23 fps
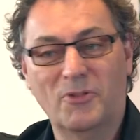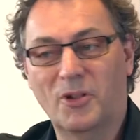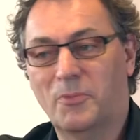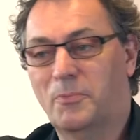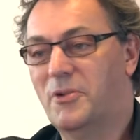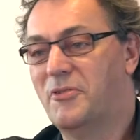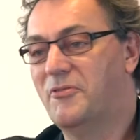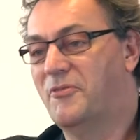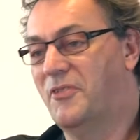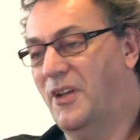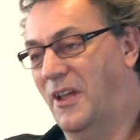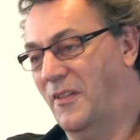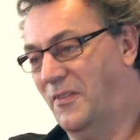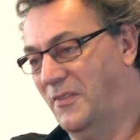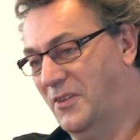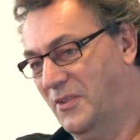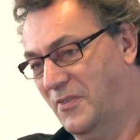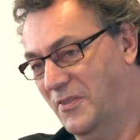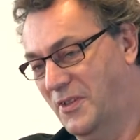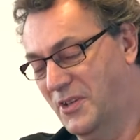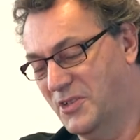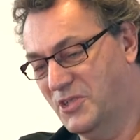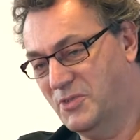will
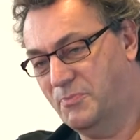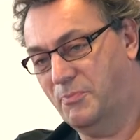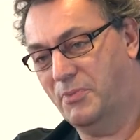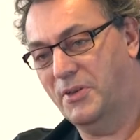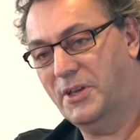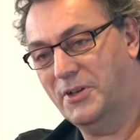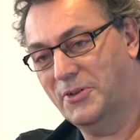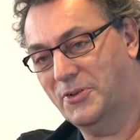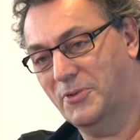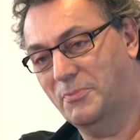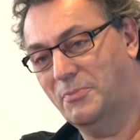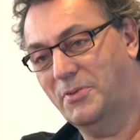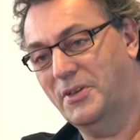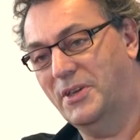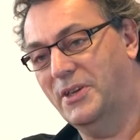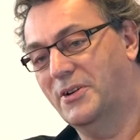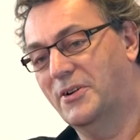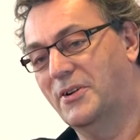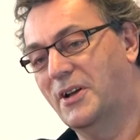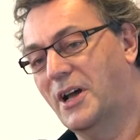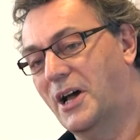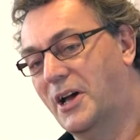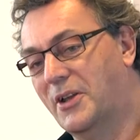prevent this
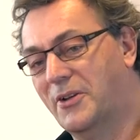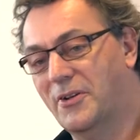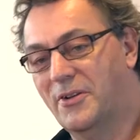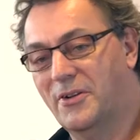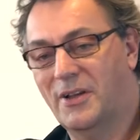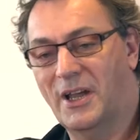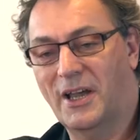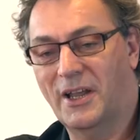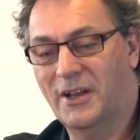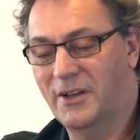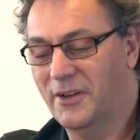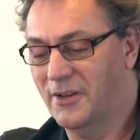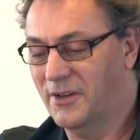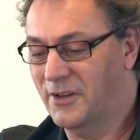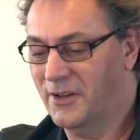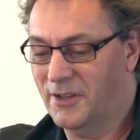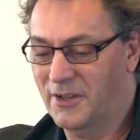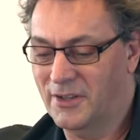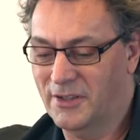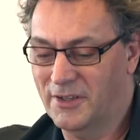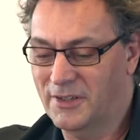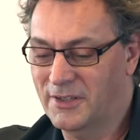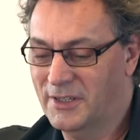peer-to-peer, -peer un, uh,
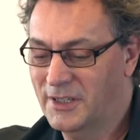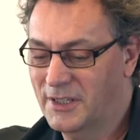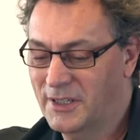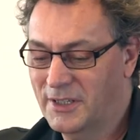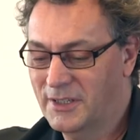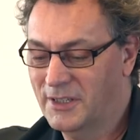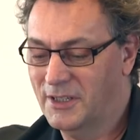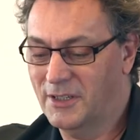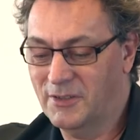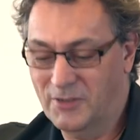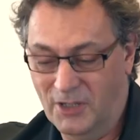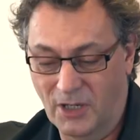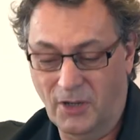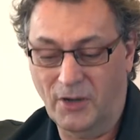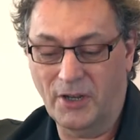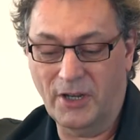you